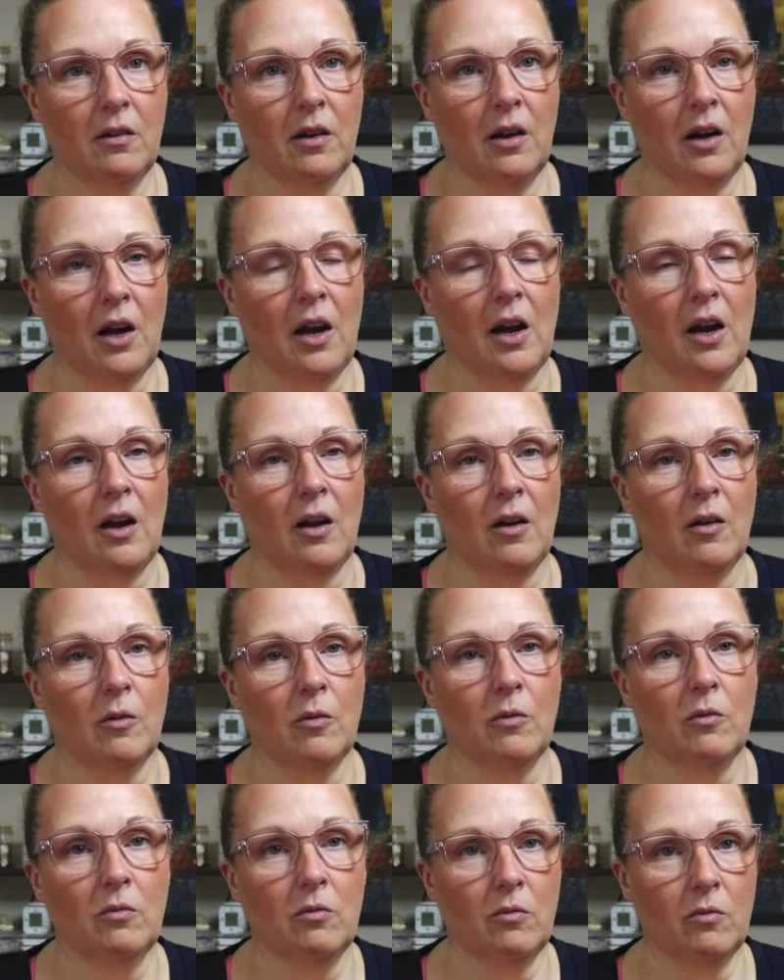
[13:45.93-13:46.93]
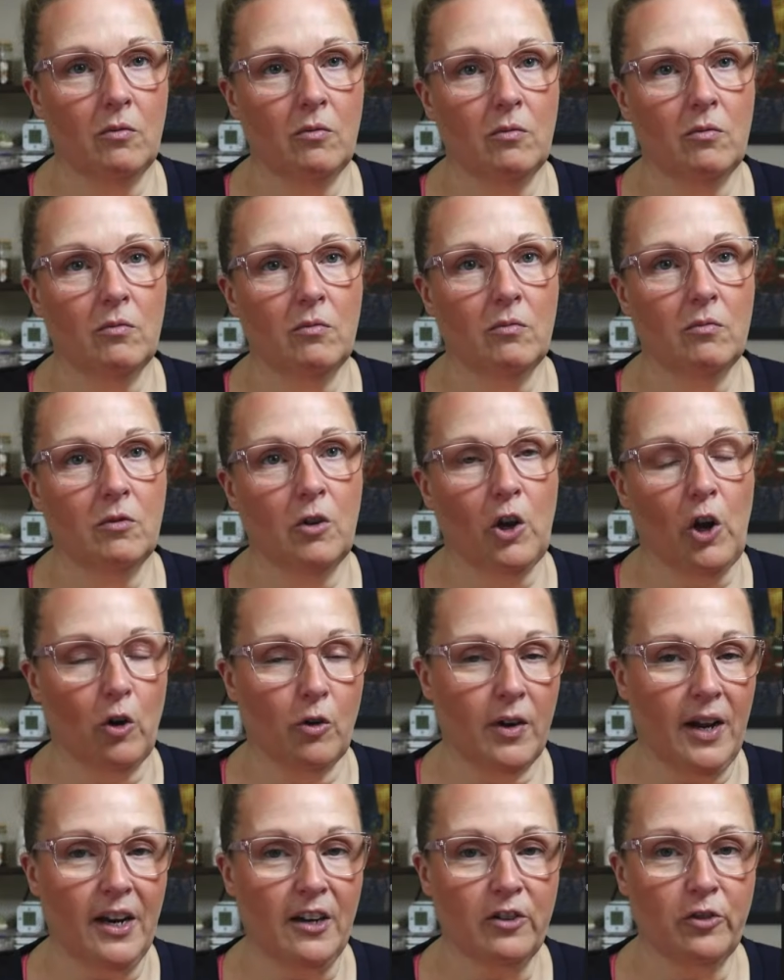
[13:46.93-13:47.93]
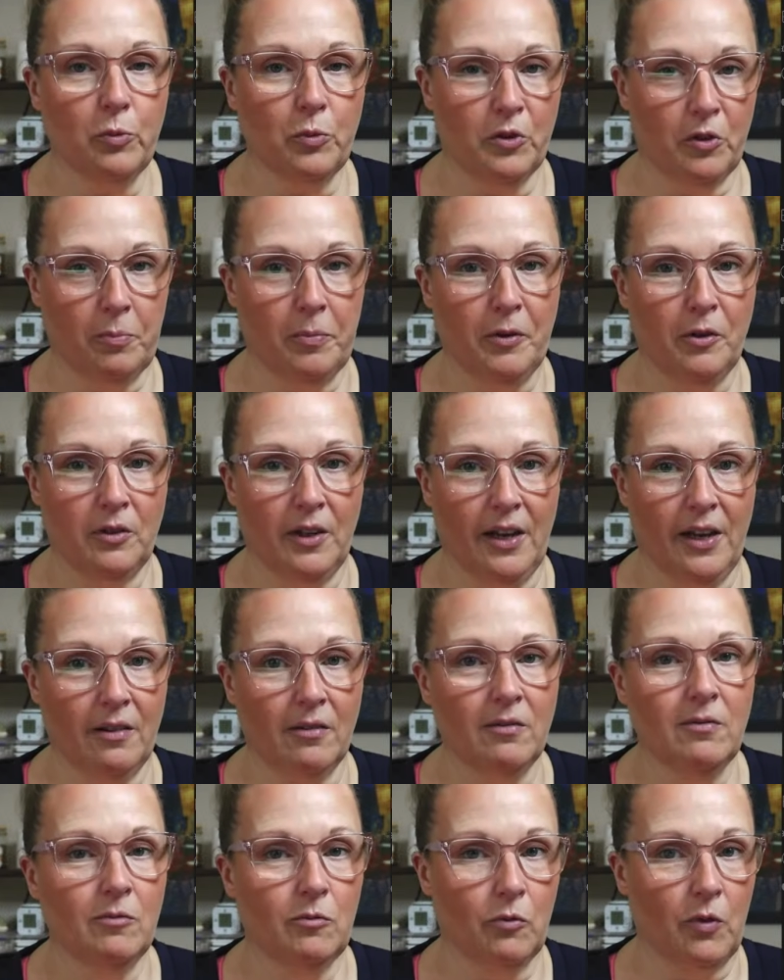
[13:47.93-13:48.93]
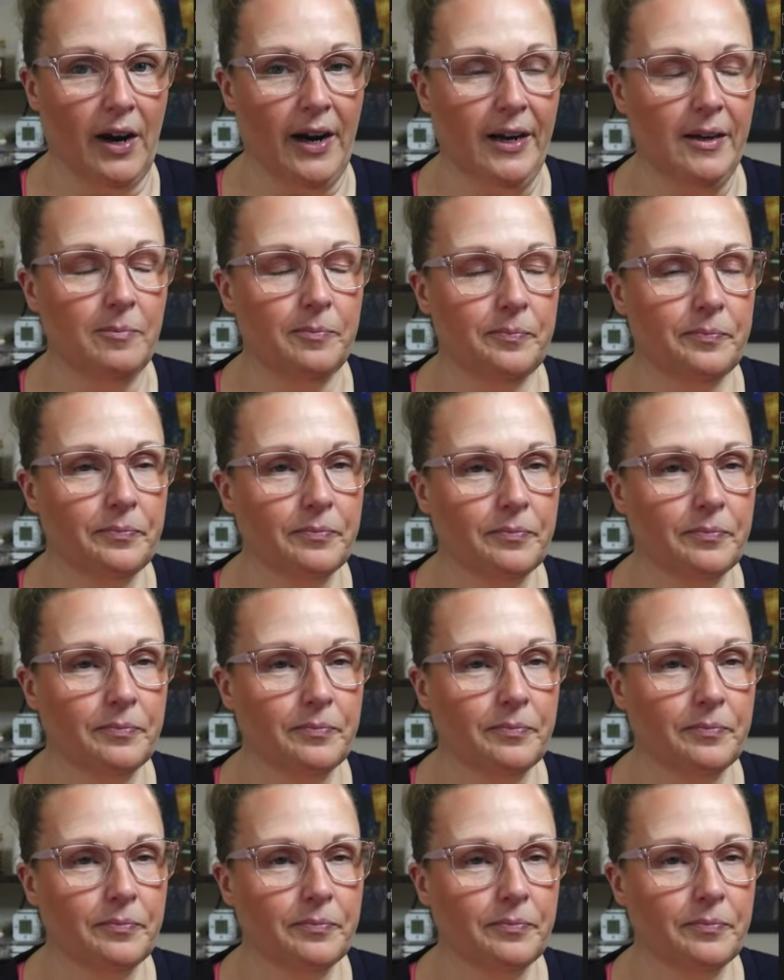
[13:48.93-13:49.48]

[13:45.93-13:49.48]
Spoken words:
Codex was building, right?